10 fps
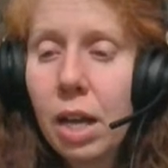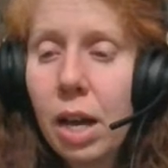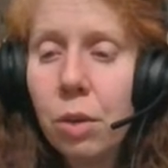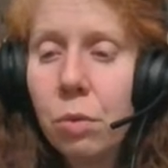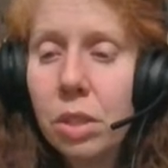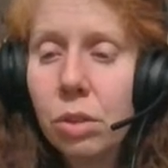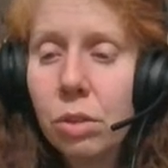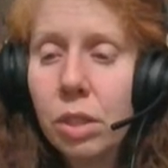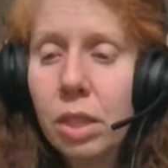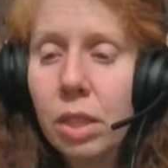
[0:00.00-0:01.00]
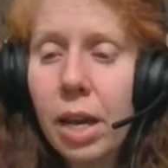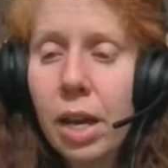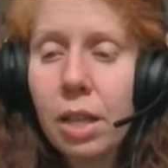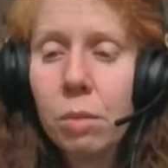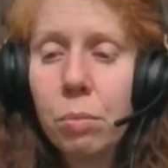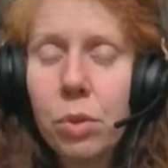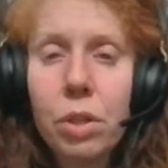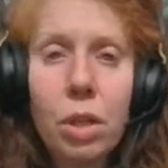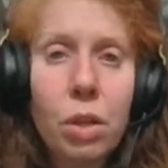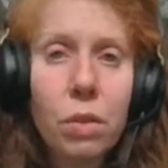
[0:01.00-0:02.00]
I was looking at the
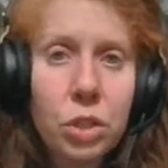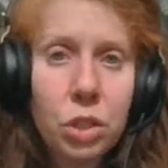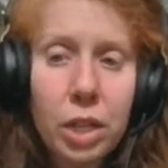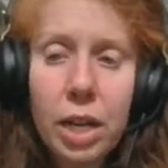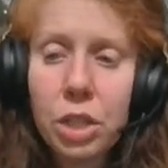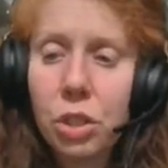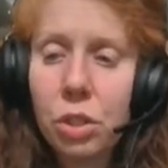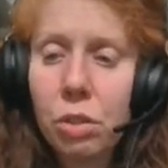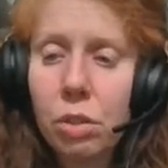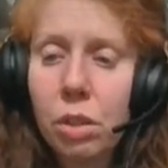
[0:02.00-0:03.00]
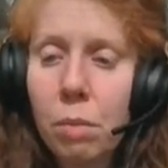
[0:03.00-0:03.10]
Book of Jasher.